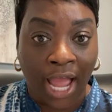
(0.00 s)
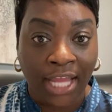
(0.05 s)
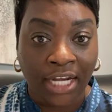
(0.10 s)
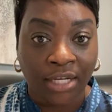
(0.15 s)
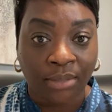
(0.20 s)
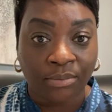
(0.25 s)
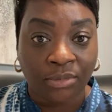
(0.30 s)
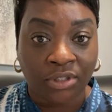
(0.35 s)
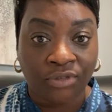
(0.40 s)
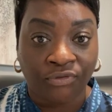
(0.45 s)

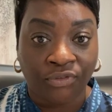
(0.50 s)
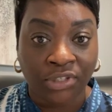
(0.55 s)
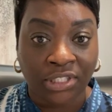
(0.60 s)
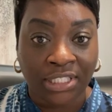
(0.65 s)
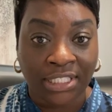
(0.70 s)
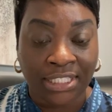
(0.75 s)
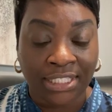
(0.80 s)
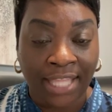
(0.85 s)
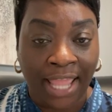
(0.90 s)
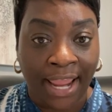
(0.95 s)
items for
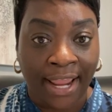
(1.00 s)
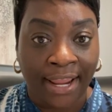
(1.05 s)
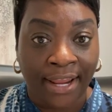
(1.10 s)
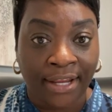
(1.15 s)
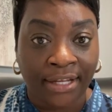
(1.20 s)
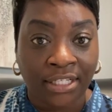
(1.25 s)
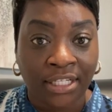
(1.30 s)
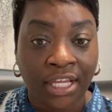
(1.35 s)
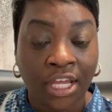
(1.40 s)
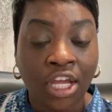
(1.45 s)

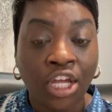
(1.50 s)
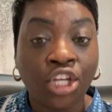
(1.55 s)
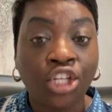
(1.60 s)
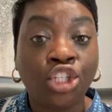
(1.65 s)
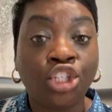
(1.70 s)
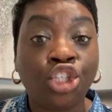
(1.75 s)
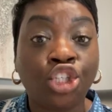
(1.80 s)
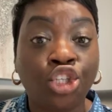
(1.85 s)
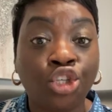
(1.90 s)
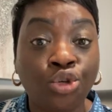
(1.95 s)
state,
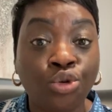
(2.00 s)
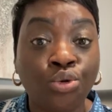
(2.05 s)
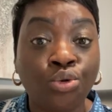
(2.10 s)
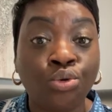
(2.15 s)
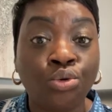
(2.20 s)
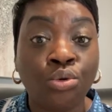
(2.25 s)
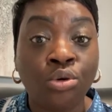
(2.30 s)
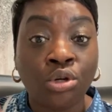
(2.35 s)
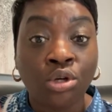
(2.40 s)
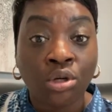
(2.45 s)

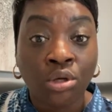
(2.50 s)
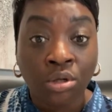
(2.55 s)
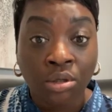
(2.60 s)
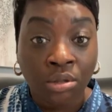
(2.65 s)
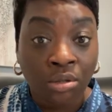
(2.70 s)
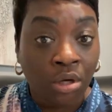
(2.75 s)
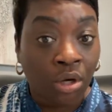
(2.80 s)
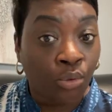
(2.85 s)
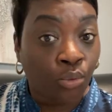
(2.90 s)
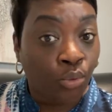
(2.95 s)
you
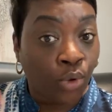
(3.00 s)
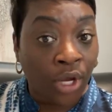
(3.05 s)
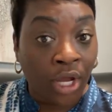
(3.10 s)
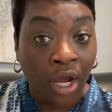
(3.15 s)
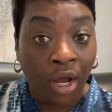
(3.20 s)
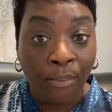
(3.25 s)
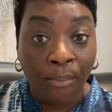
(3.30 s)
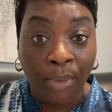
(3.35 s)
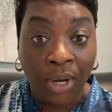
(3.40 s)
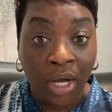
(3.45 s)

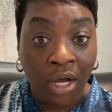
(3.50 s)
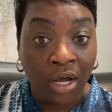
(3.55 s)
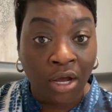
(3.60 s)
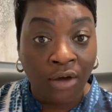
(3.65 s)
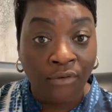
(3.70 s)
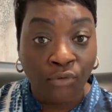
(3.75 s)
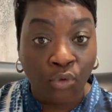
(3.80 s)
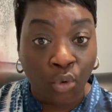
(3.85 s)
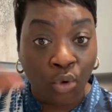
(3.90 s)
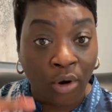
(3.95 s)
went
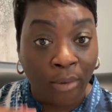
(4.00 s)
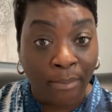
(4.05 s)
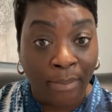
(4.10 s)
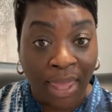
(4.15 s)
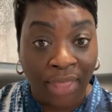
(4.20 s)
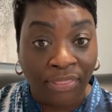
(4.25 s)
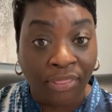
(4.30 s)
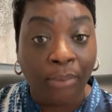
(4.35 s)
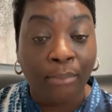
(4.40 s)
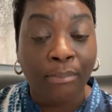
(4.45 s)
above or
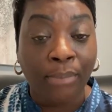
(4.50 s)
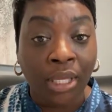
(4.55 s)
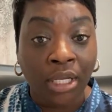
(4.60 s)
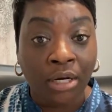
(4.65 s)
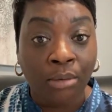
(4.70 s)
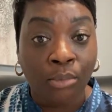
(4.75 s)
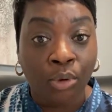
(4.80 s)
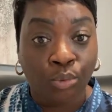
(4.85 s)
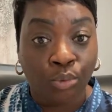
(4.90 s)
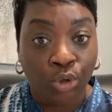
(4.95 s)
met the
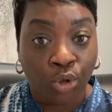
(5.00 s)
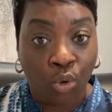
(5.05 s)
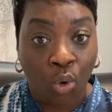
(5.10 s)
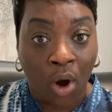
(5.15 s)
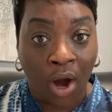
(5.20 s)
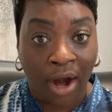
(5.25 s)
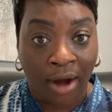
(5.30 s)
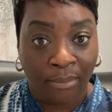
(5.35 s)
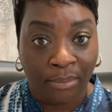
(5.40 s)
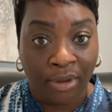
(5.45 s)
minimum
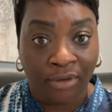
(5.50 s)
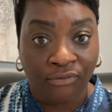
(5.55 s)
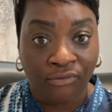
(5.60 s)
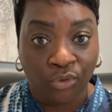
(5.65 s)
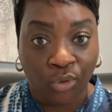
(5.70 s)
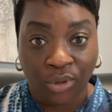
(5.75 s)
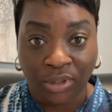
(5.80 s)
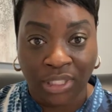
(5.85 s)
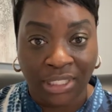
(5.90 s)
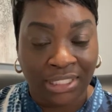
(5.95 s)
requirement
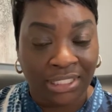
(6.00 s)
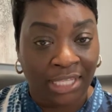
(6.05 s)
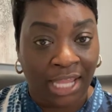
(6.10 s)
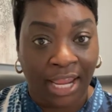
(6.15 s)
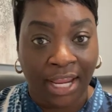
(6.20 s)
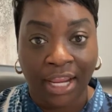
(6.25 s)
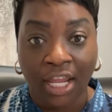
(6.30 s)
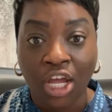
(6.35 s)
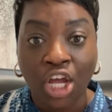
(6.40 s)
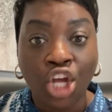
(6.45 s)
for the
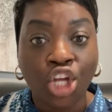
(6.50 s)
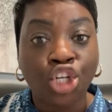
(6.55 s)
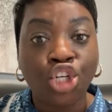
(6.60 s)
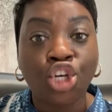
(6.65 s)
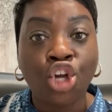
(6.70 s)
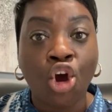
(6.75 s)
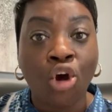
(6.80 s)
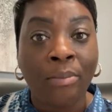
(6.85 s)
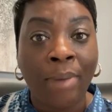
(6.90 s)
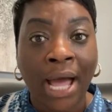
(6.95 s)
state.
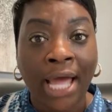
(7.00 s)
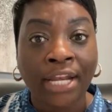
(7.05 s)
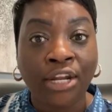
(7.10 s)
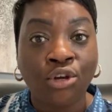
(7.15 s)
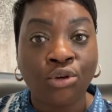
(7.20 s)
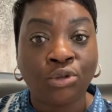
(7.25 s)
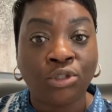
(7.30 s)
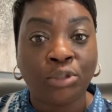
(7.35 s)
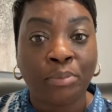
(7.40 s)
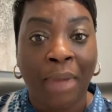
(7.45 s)
Nobody
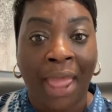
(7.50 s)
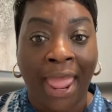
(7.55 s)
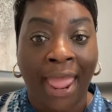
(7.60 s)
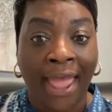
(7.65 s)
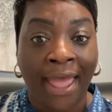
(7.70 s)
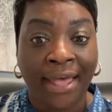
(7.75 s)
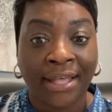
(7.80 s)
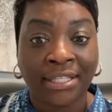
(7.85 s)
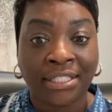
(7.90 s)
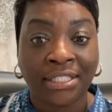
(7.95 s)
who's
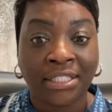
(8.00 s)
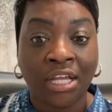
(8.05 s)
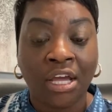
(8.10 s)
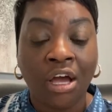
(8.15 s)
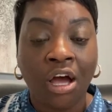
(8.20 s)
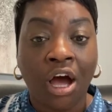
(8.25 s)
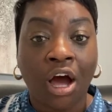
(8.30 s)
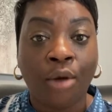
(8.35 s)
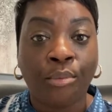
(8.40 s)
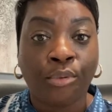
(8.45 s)
passed
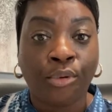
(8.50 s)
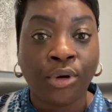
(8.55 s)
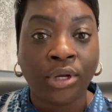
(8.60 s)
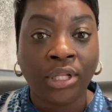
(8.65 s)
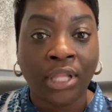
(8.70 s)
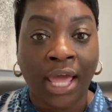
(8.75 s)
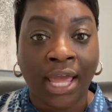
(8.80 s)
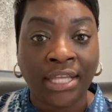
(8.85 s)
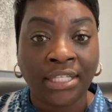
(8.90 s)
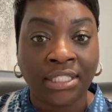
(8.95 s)
a
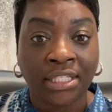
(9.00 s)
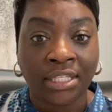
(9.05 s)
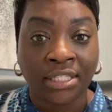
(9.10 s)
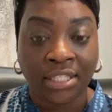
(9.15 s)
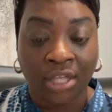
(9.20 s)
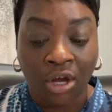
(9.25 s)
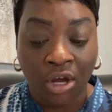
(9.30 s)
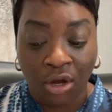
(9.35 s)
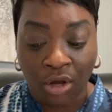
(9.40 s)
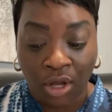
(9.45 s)
pre-license,